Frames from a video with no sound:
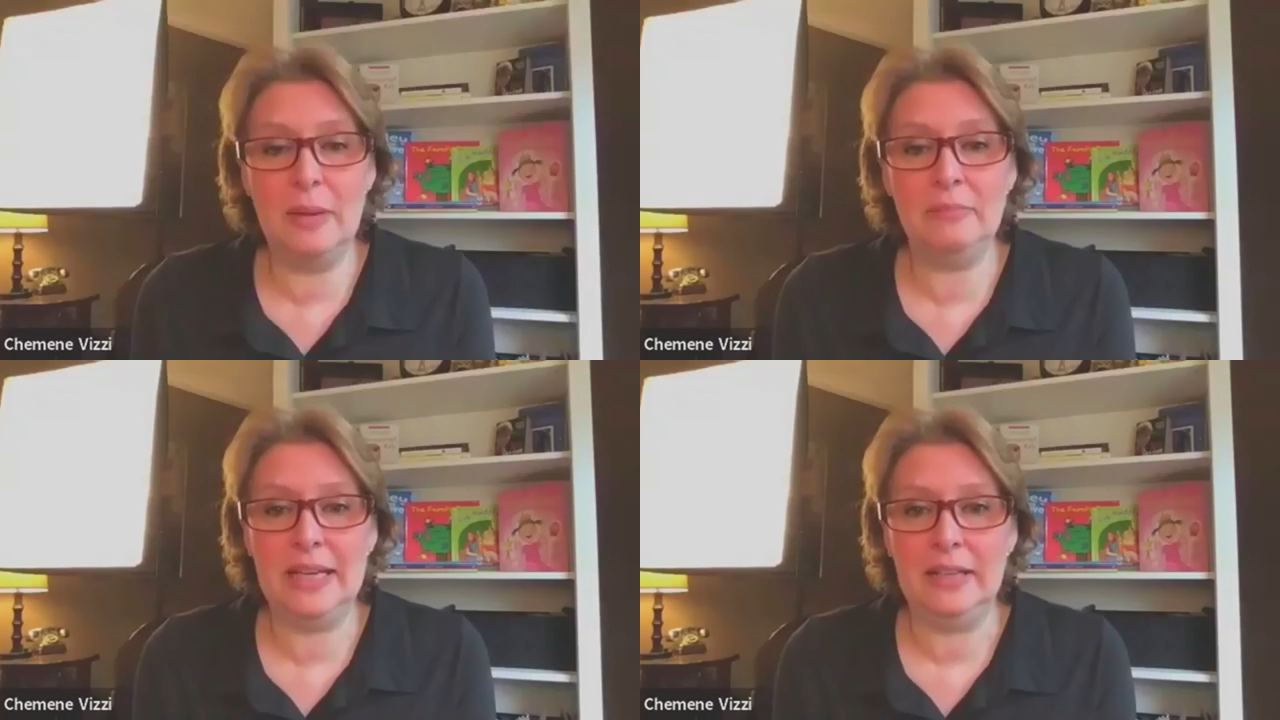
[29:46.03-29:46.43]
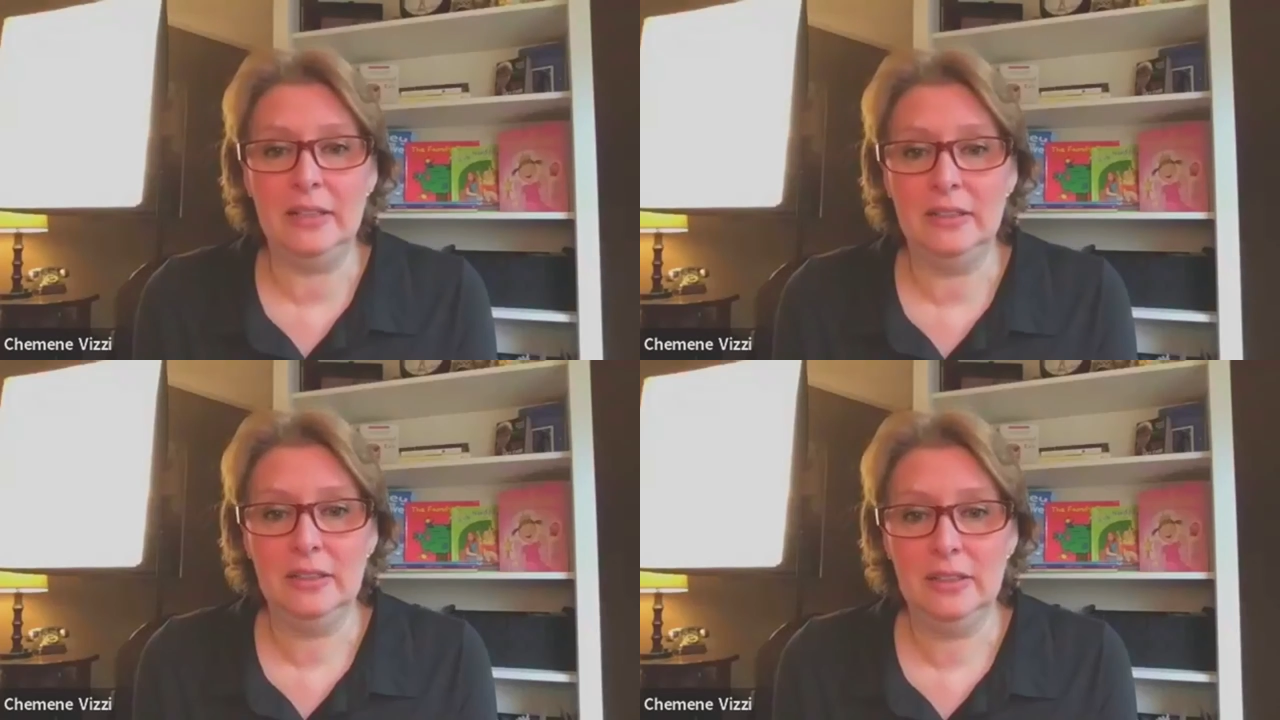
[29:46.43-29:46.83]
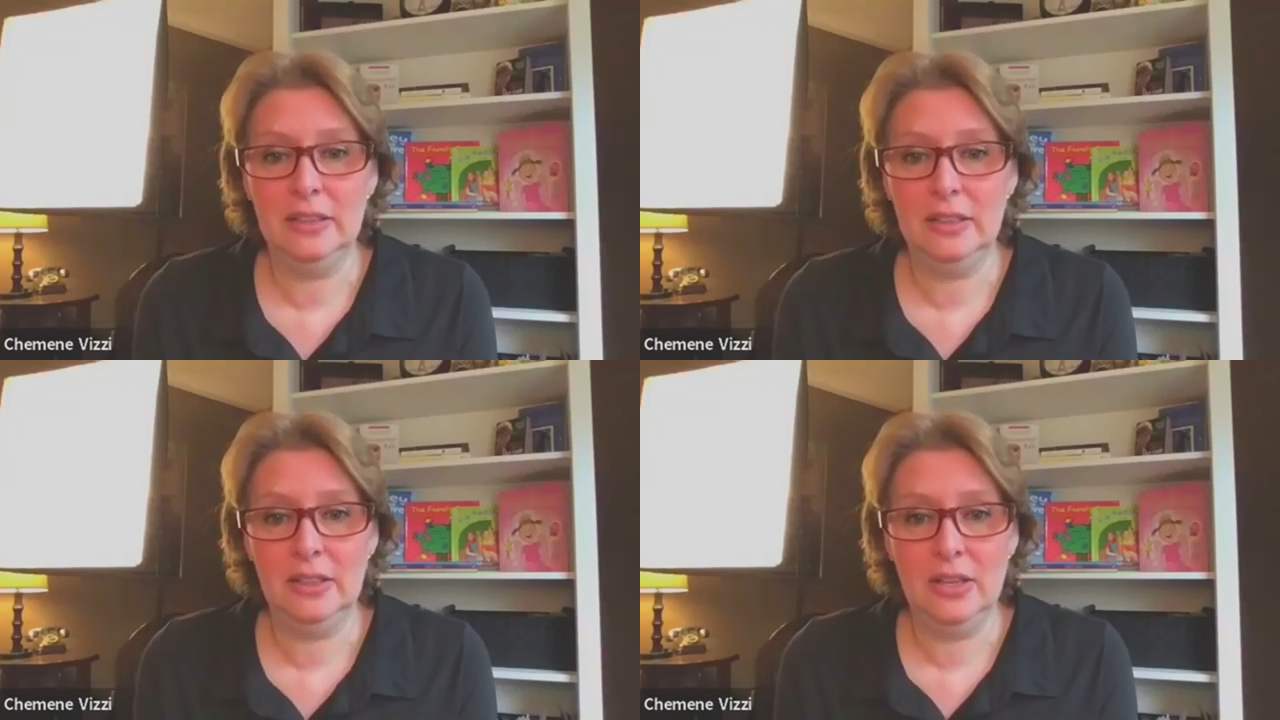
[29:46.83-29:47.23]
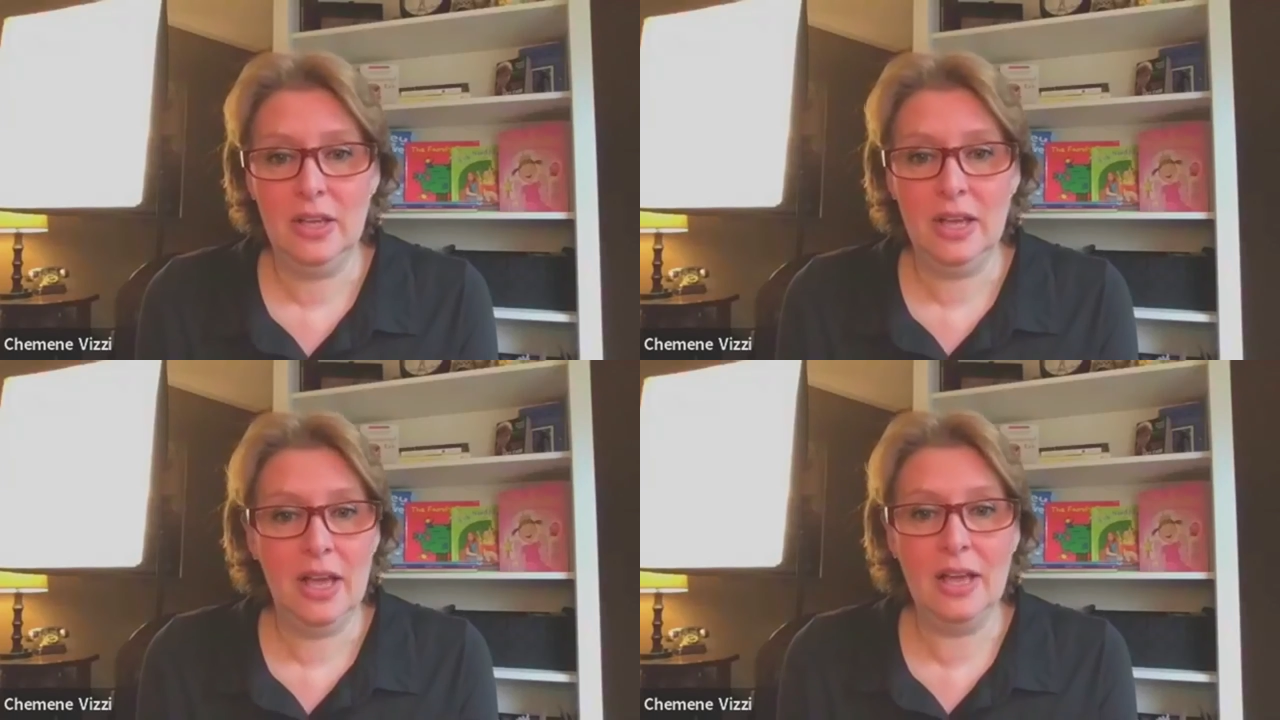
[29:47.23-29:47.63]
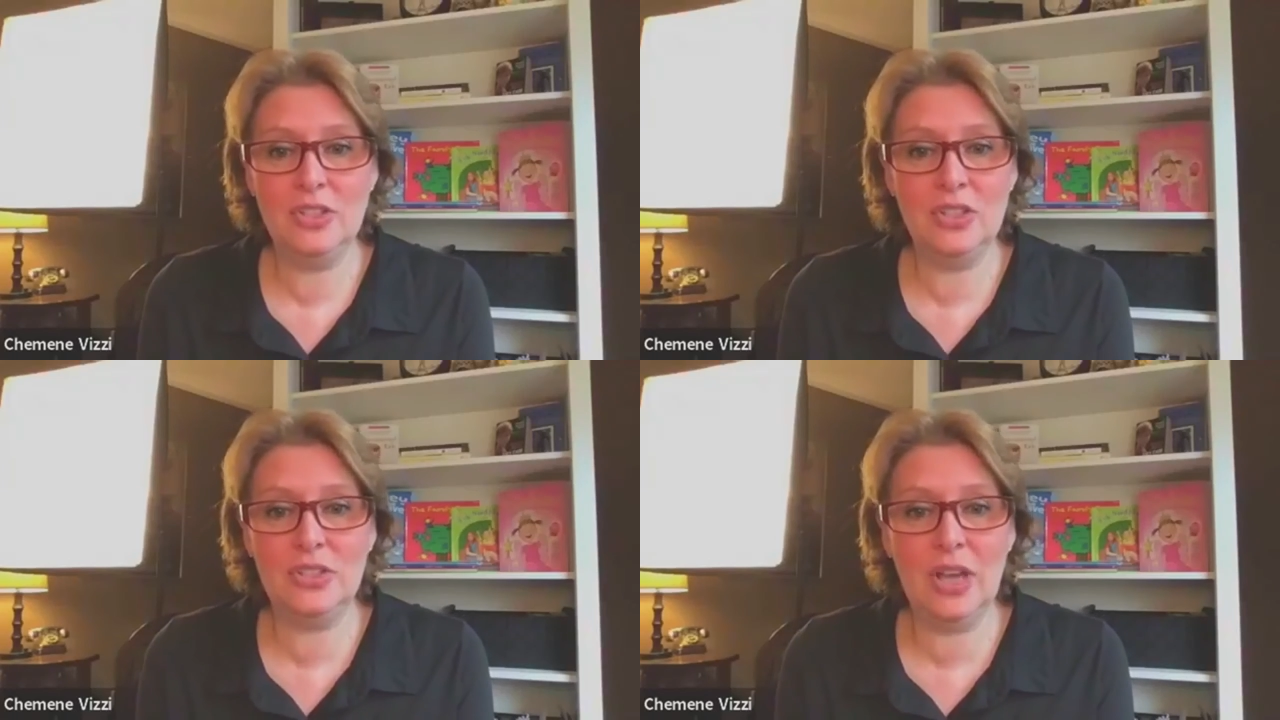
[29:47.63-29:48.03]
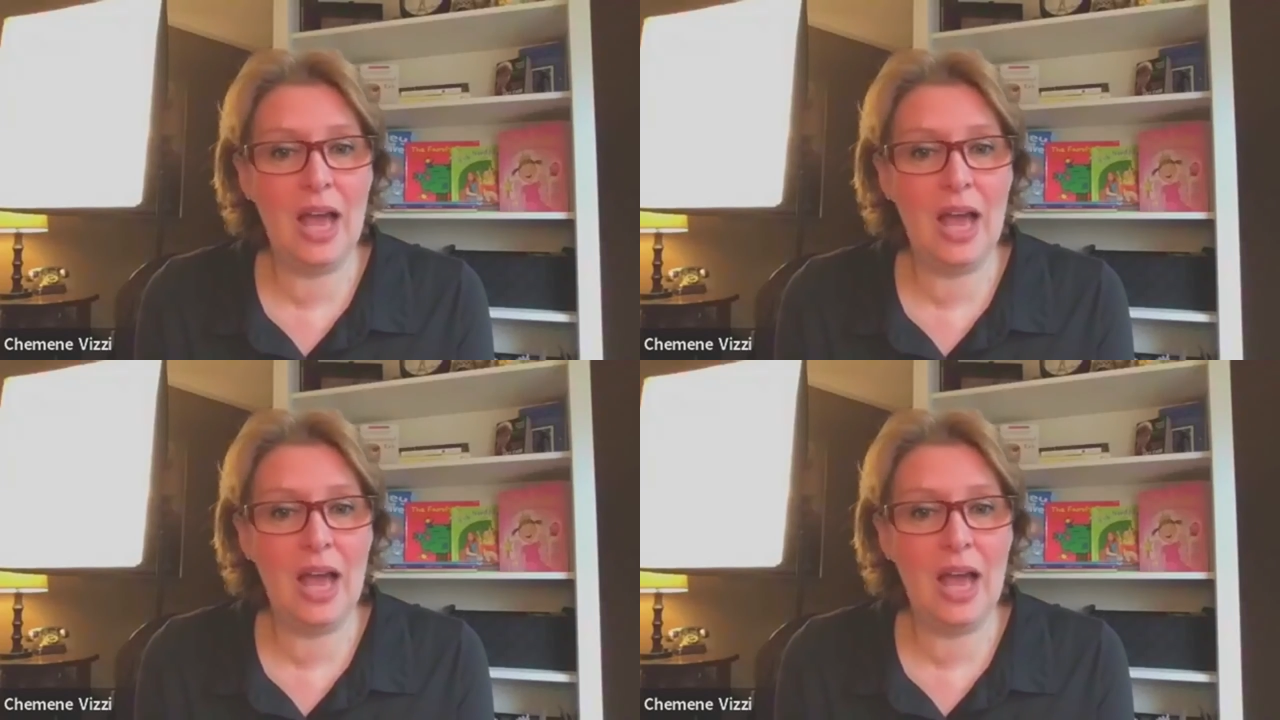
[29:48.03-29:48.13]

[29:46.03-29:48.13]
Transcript: I don't care. Here's the plug.